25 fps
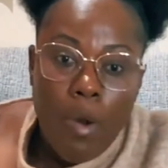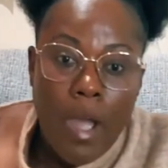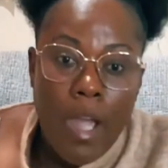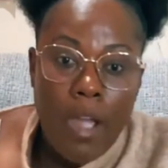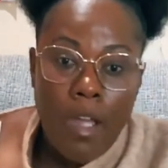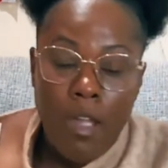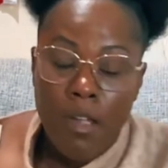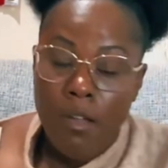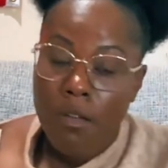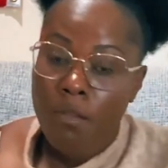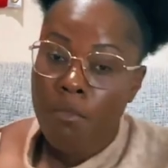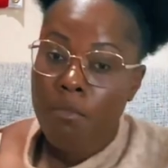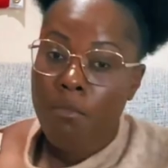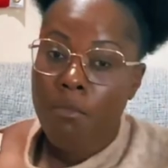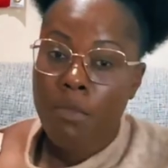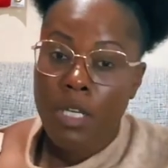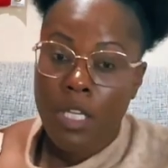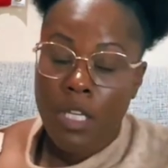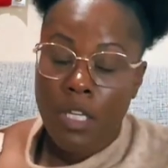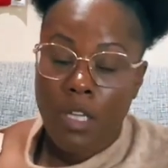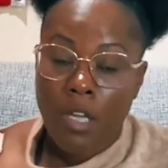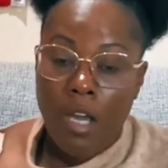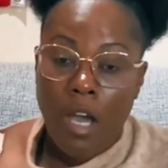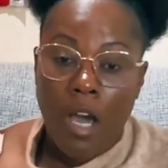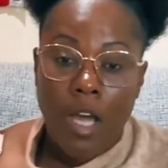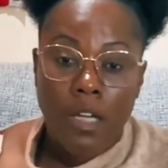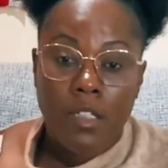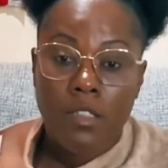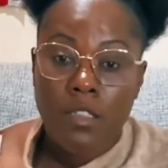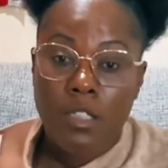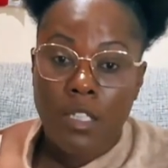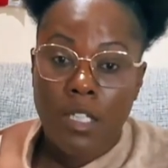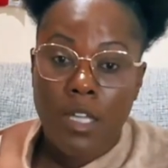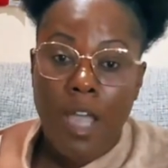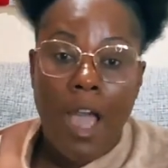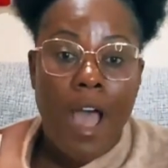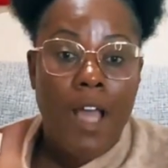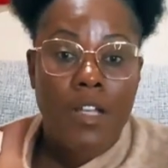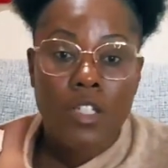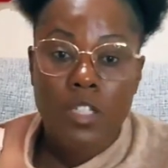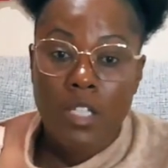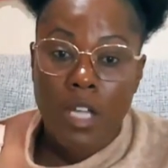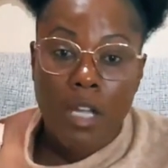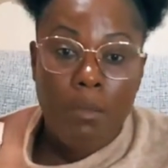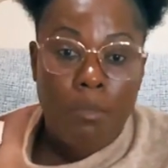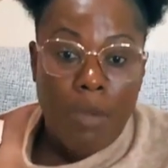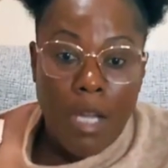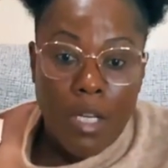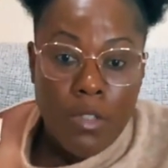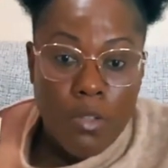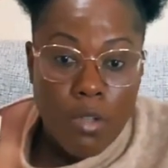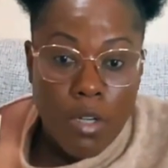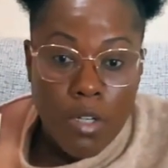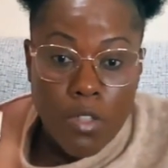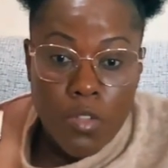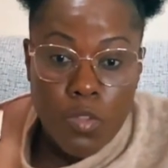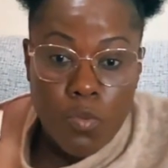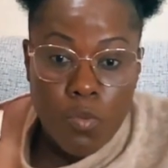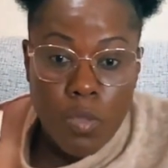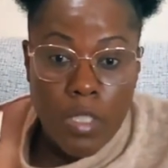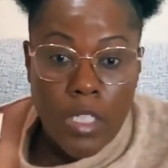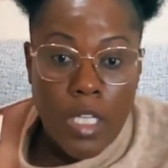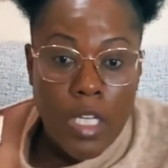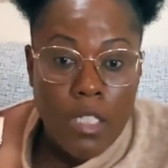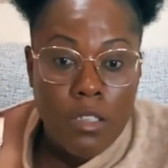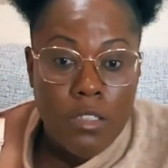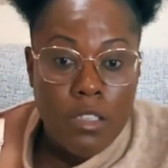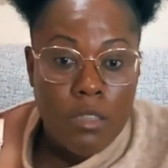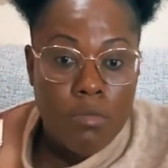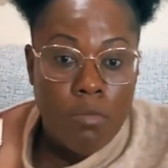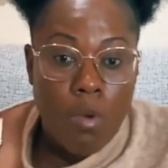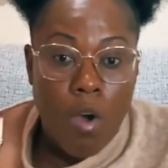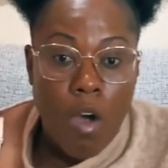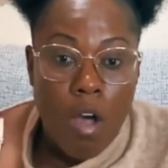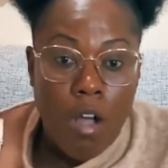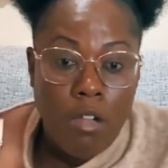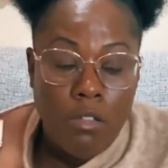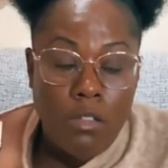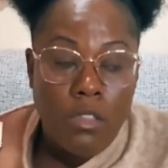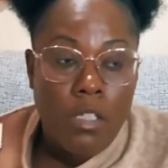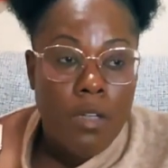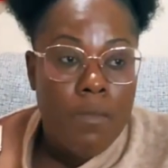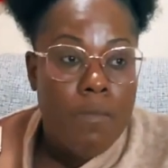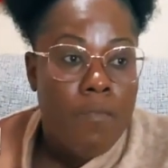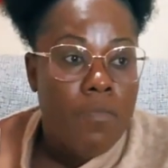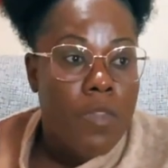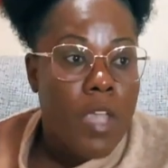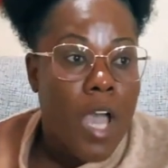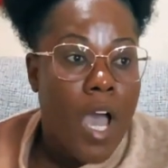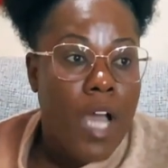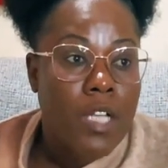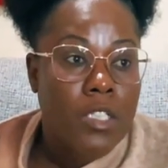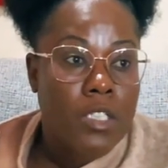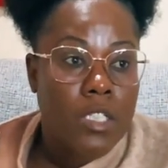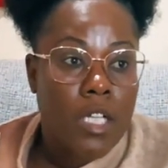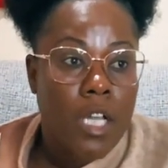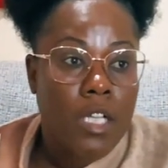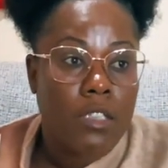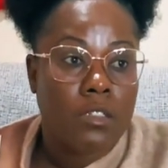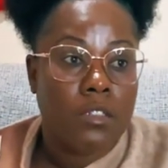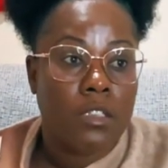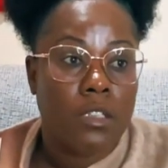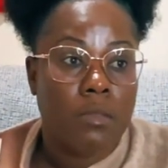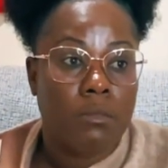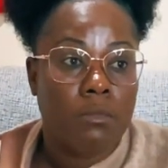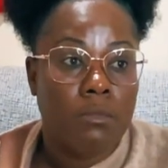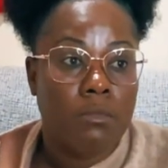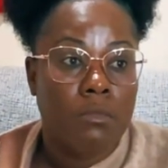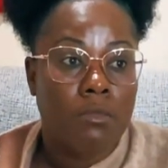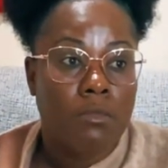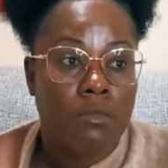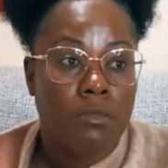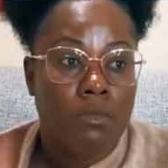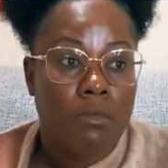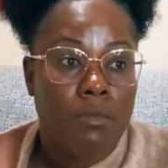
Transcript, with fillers: Where me, honestly, I check my daughters. When they small, I check them.